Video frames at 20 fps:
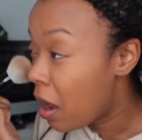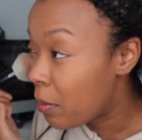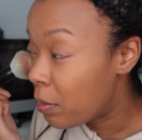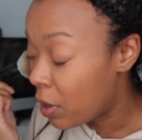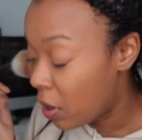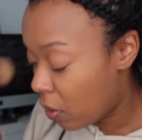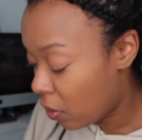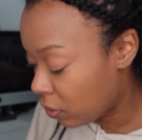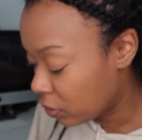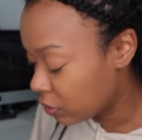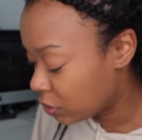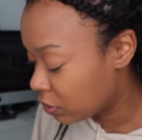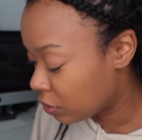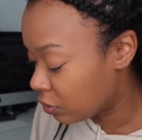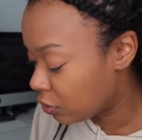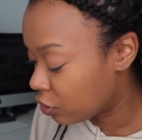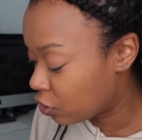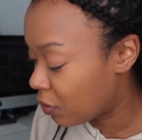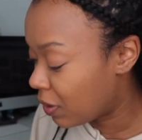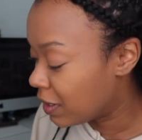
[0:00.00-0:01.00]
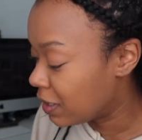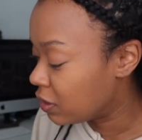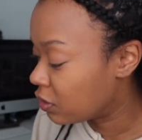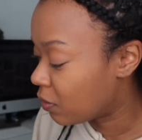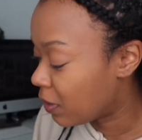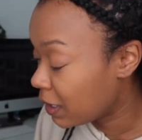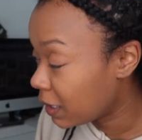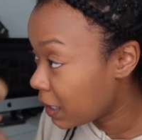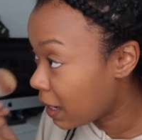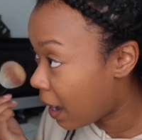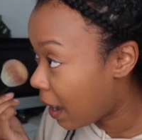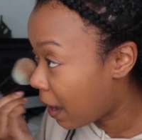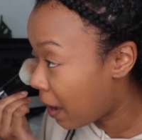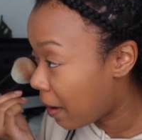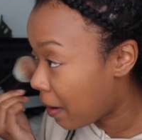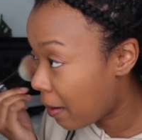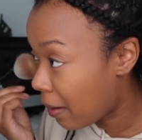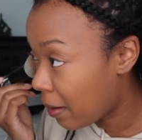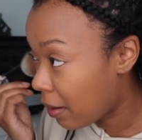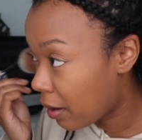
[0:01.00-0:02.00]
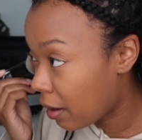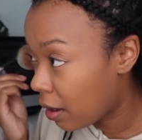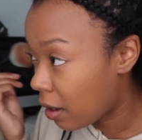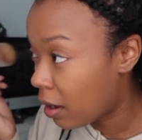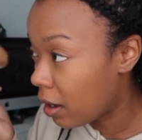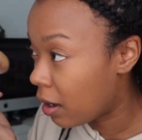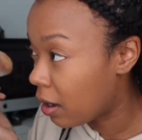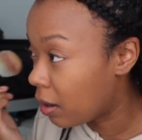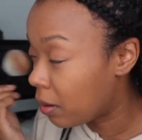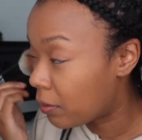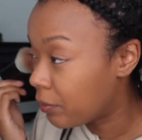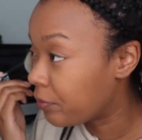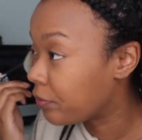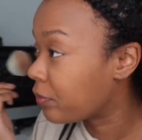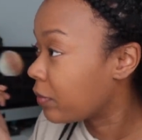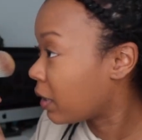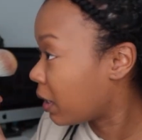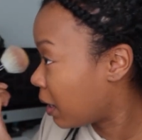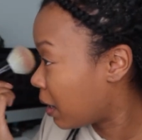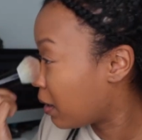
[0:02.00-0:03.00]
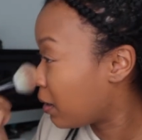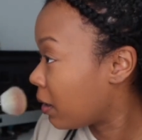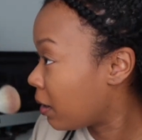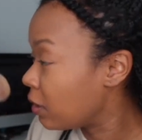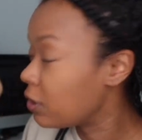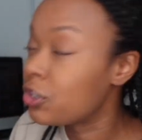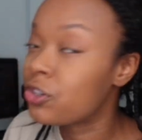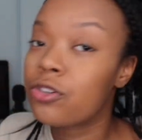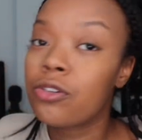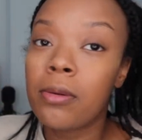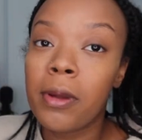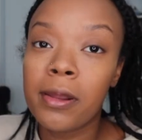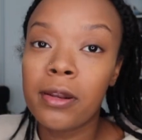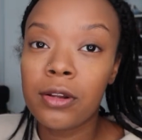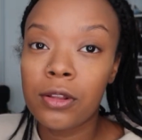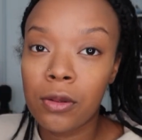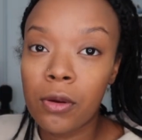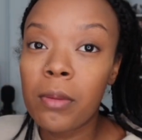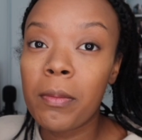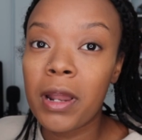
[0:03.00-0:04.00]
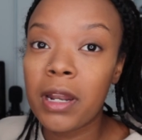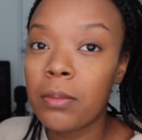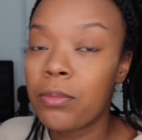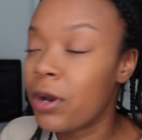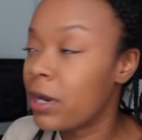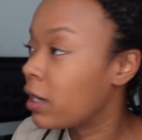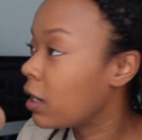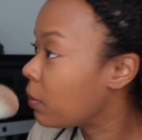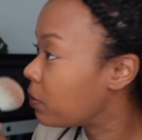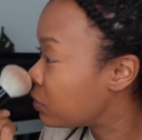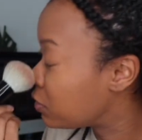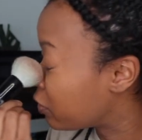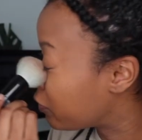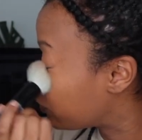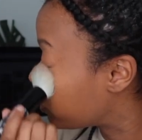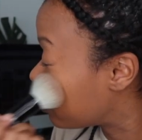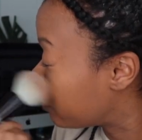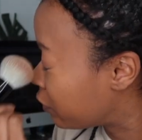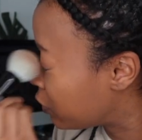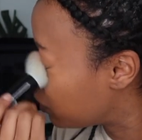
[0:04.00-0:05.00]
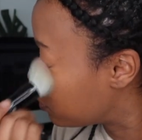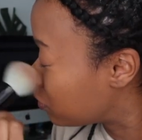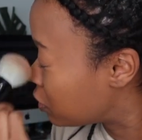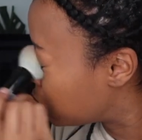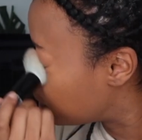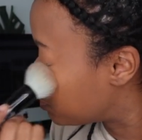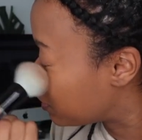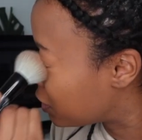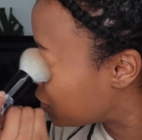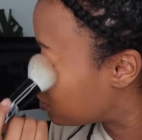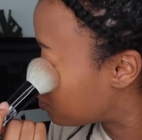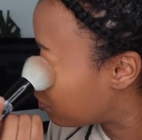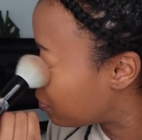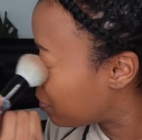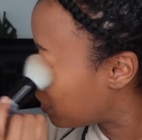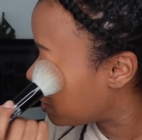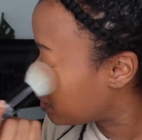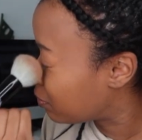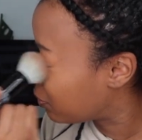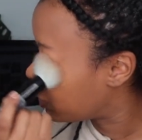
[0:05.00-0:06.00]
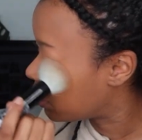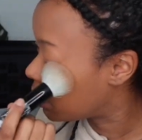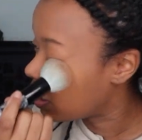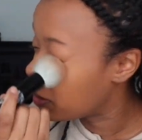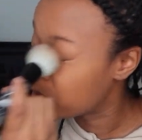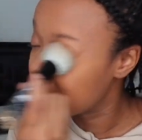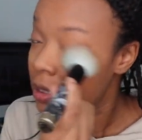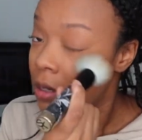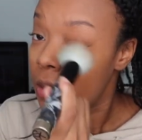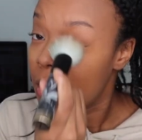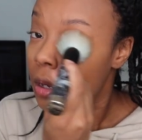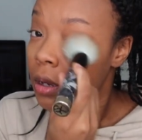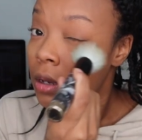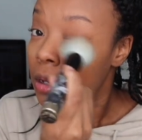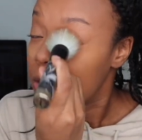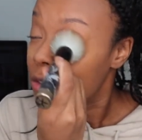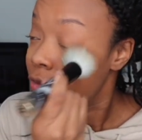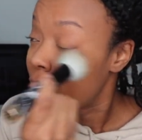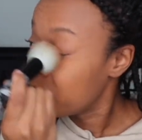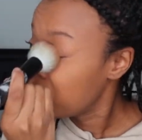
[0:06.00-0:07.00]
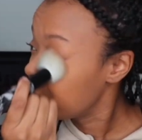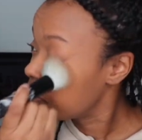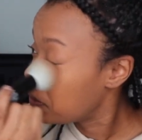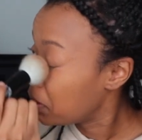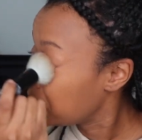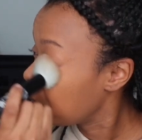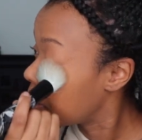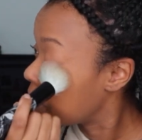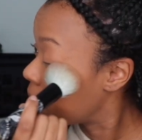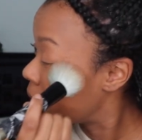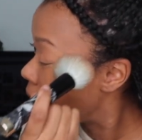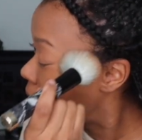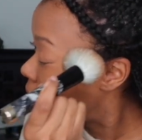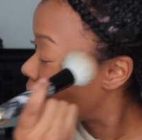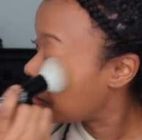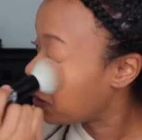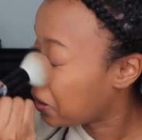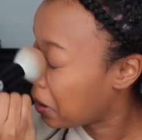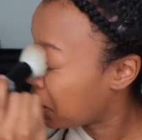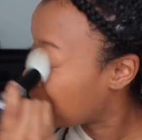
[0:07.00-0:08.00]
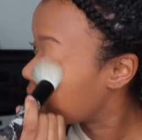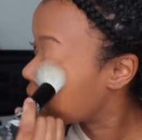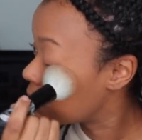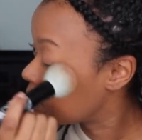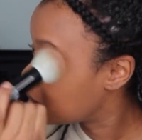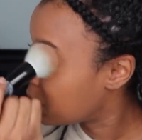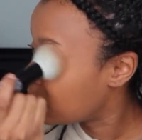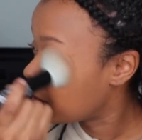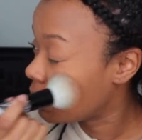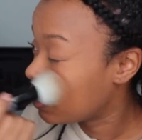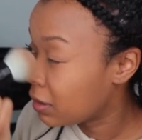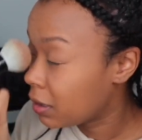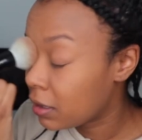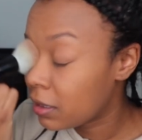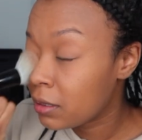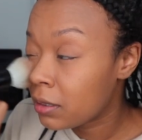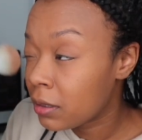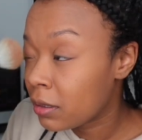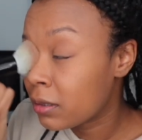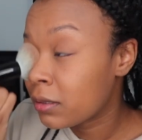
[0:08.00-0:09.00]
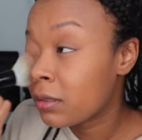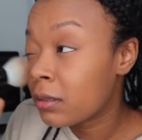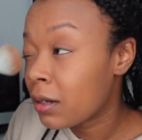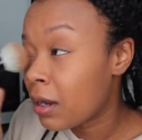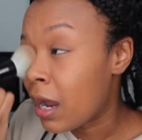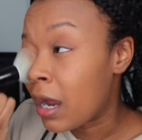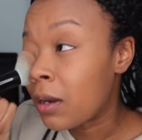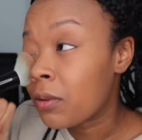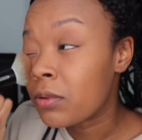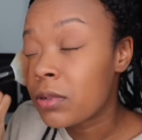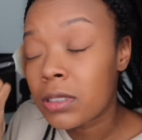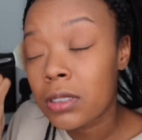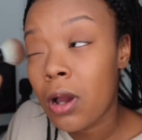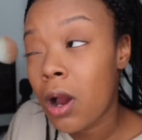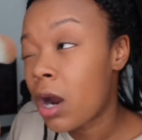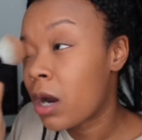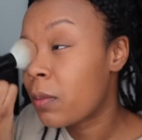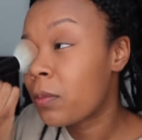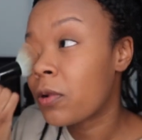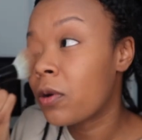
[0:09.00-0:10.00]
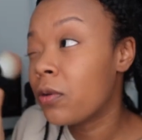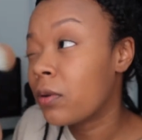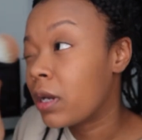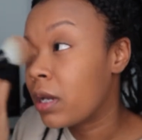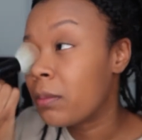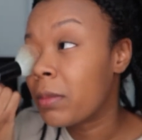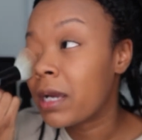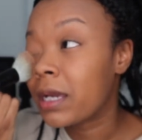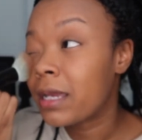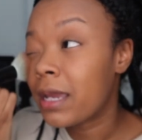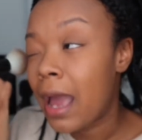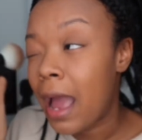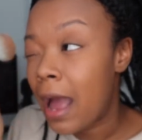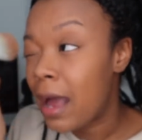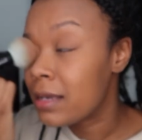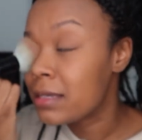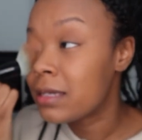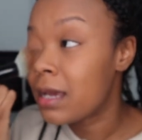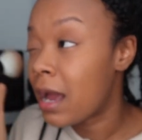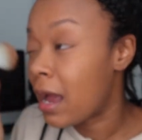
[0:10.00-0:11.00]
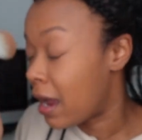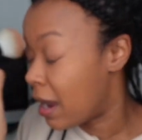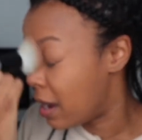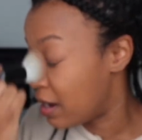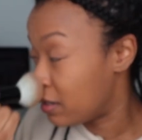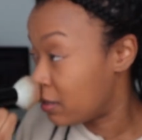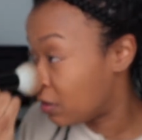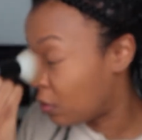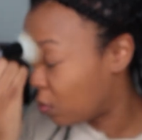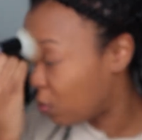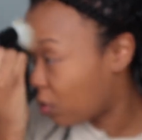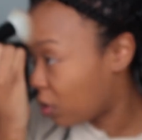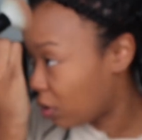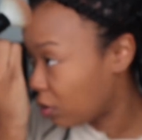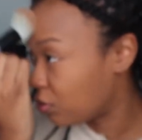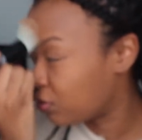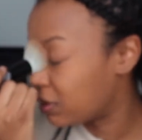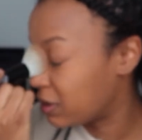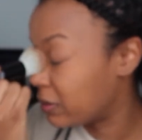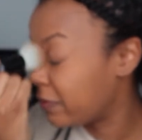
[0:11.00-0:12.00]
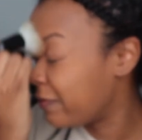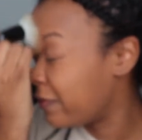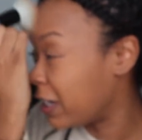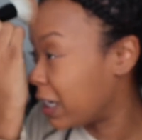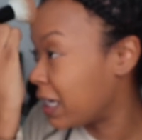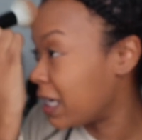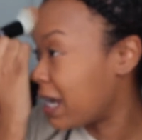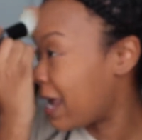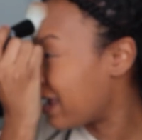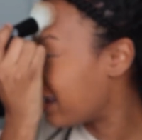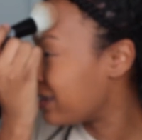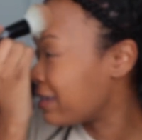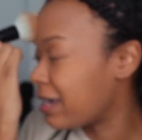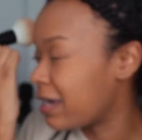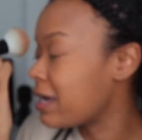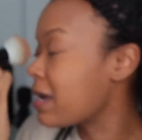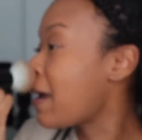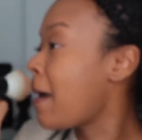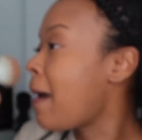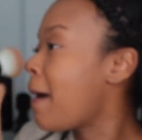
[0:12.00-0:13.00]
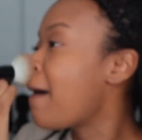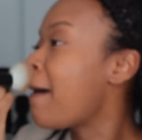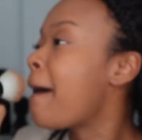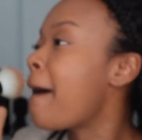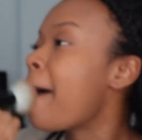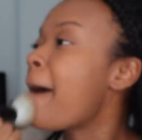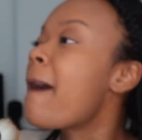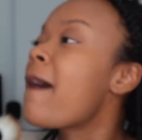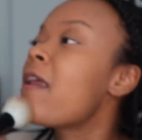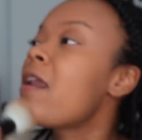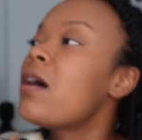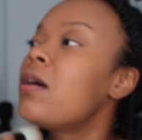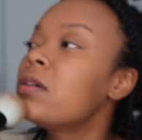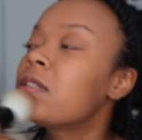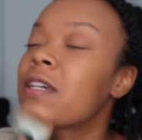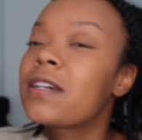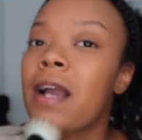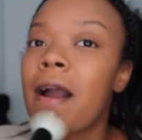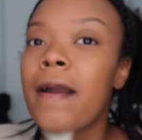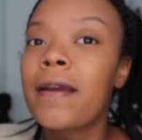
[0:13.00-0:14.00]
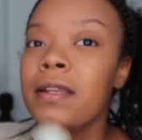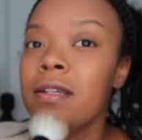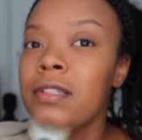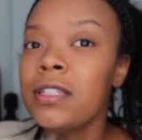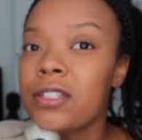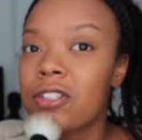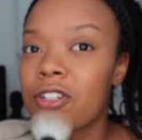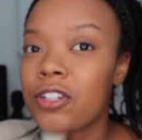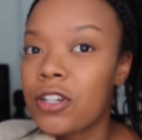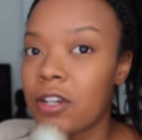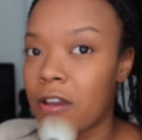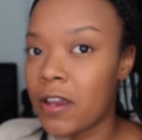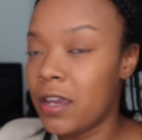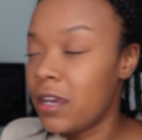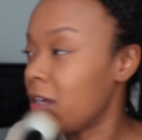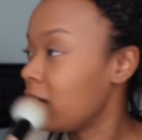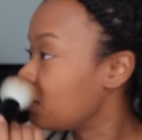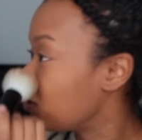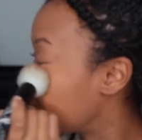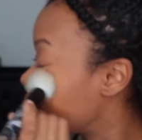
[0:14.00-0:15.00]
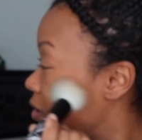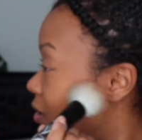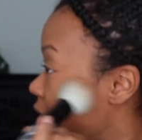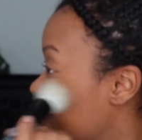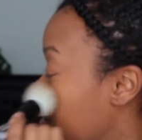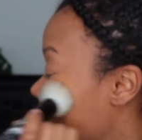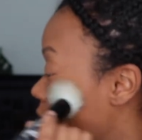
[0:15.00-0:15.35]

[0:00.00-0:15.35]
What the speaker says: But also 2020 hit. Just a reminder, there were many breakups, so if you're confused, it's because there were many breakups. 2020 hit, and suddenly I was heartbroken, my cat died, the world was fucking ending, and I was like, I need to change.